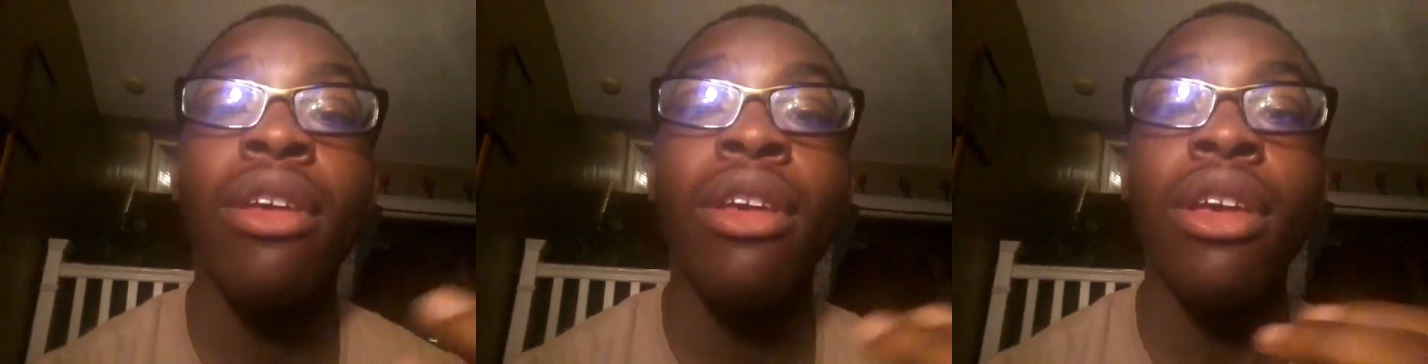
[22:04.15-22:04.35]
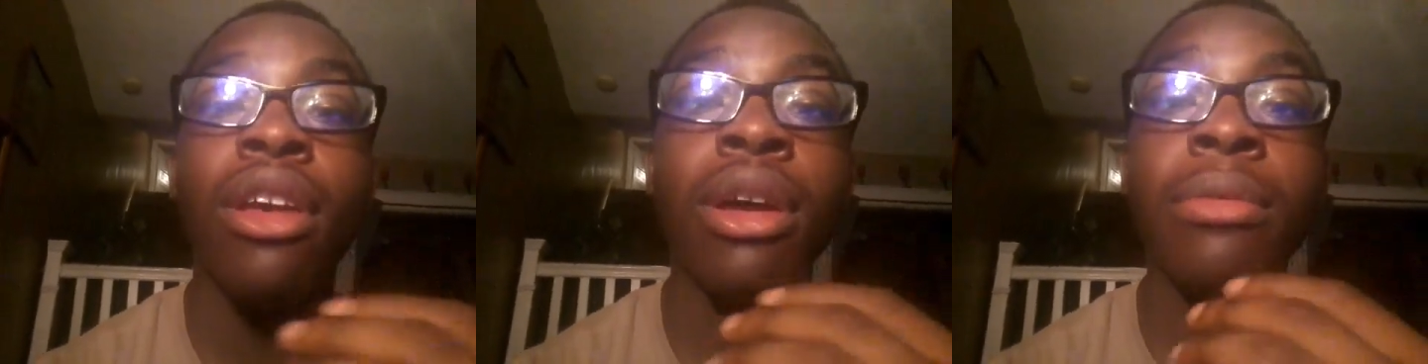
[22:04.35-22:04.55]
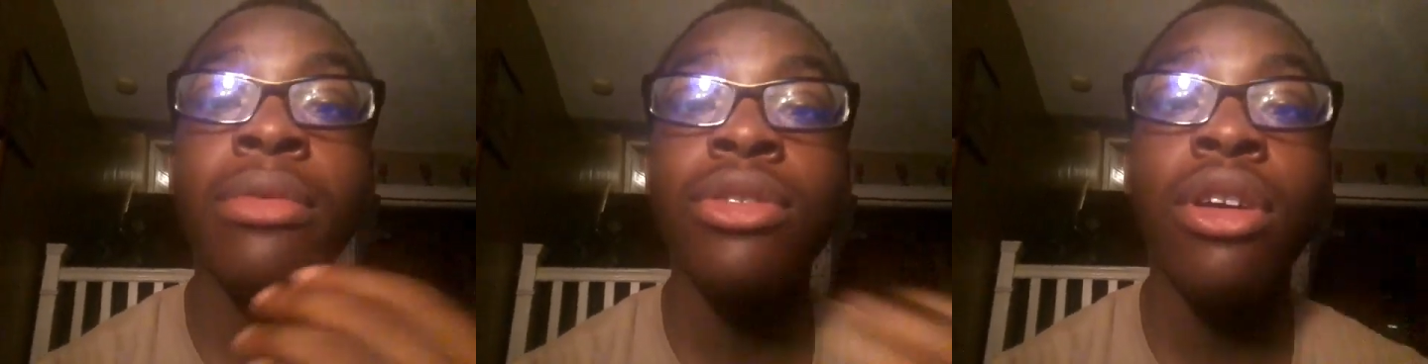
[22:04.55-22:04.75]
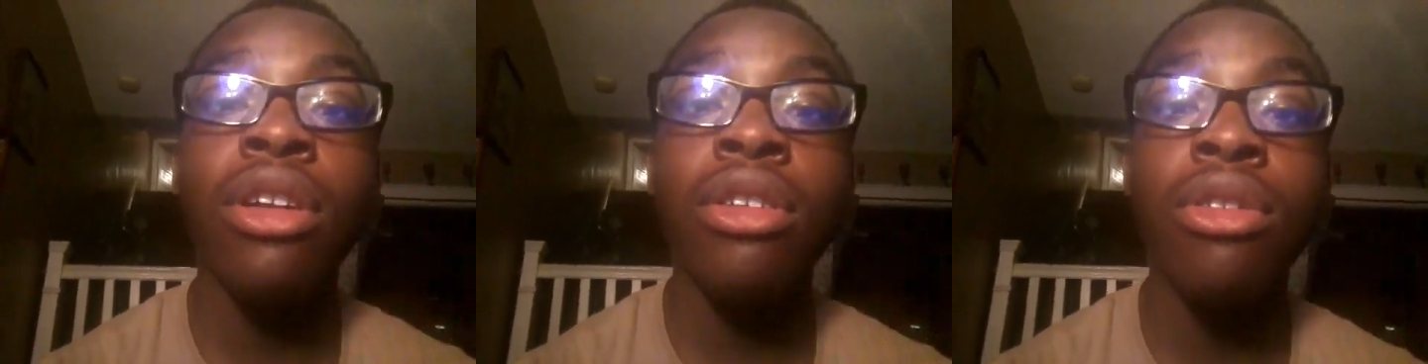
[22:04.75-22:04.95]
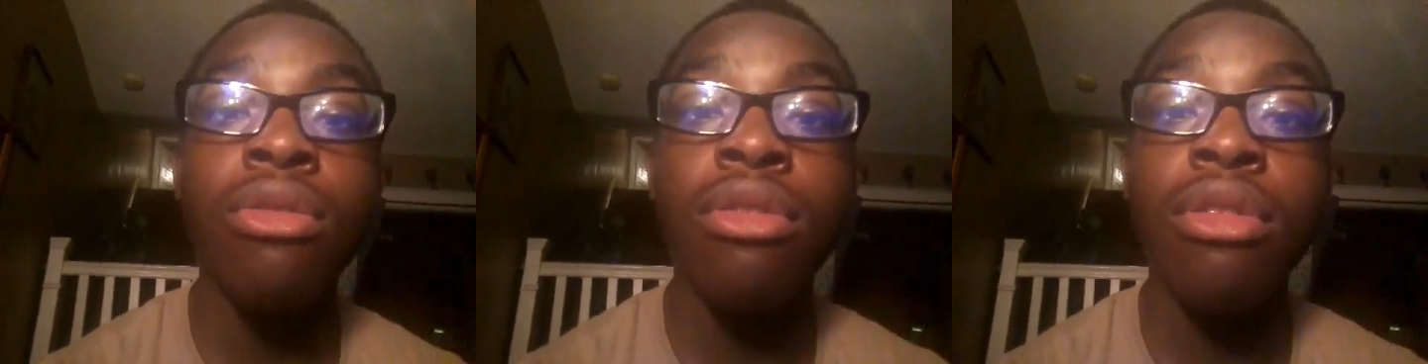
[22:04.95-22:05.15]
yeah, I'm gonna try
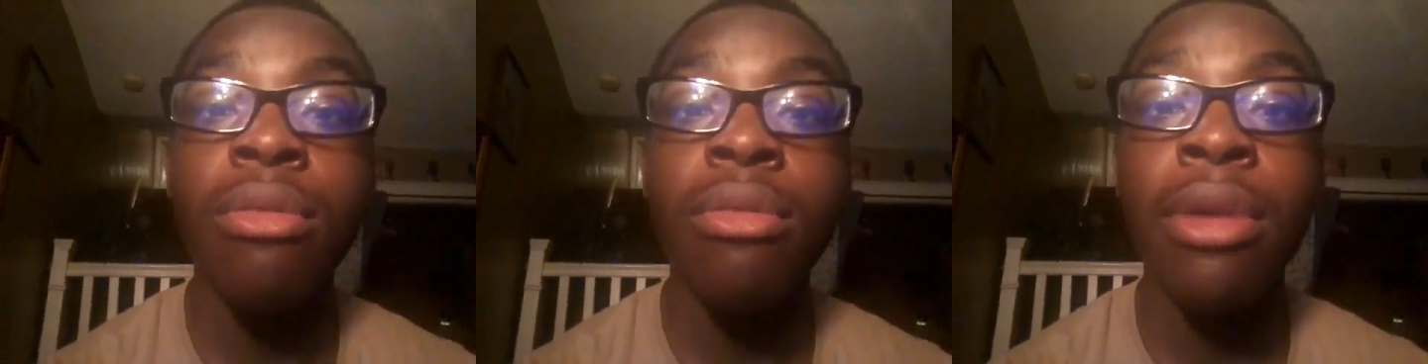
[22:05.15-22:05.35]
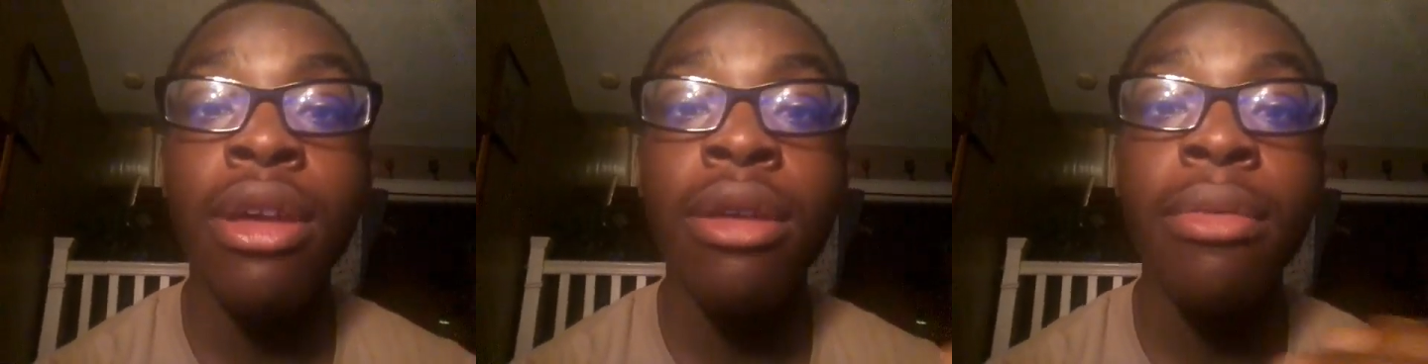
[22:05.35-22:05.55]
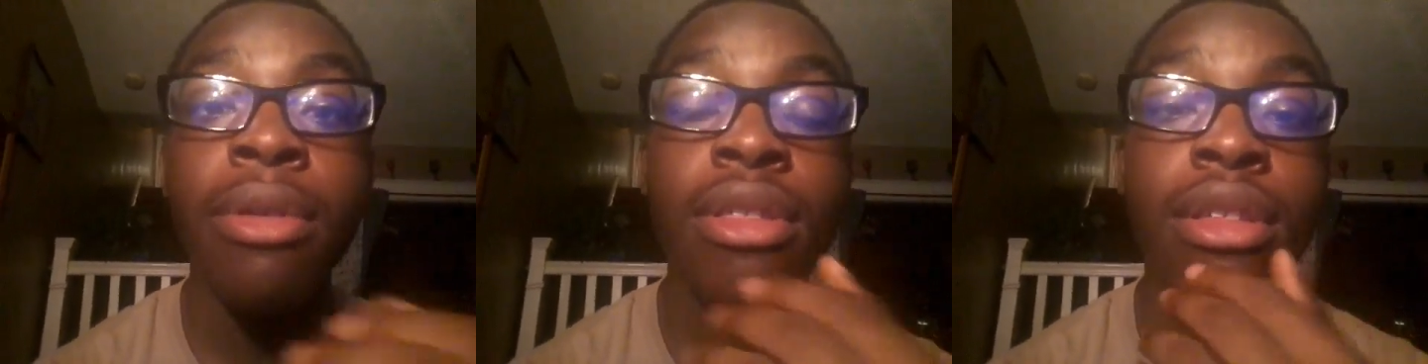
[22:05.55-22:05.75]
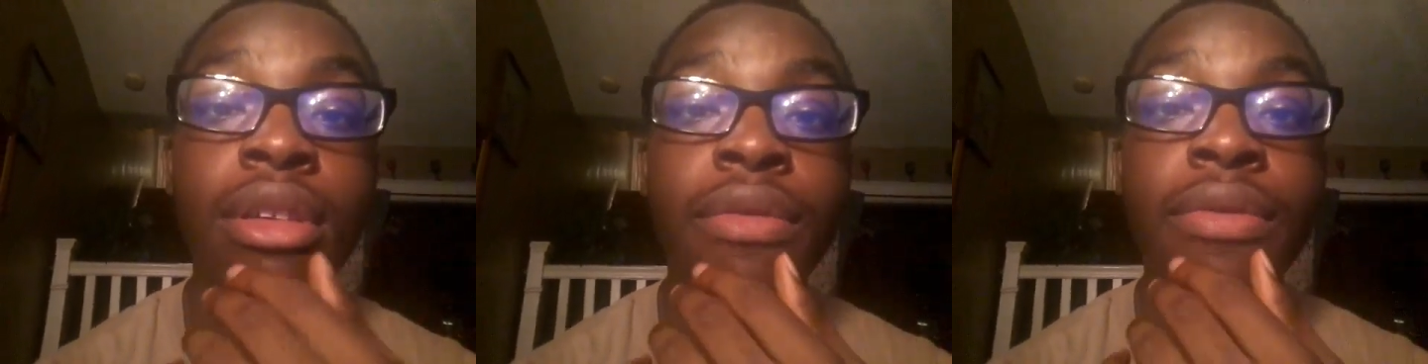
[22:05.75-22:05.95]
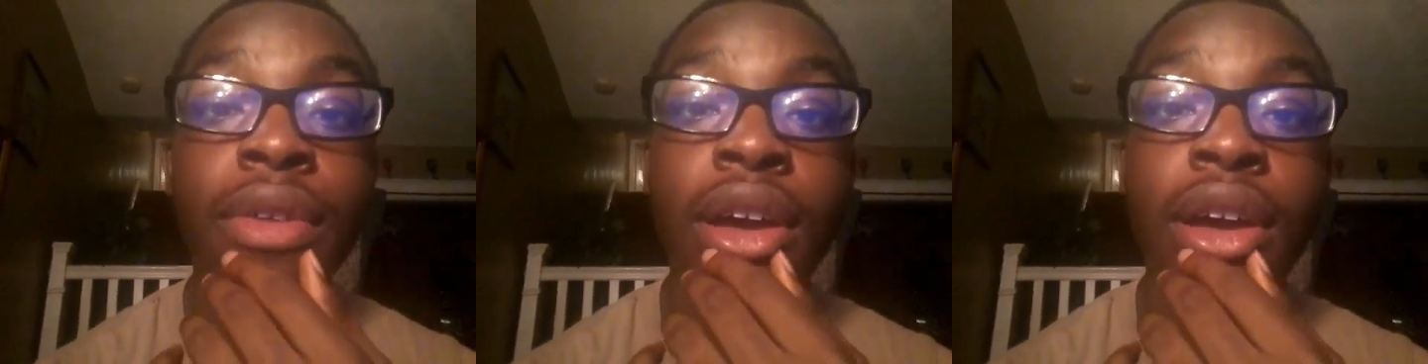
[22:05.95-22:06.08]
to do some anime stuff.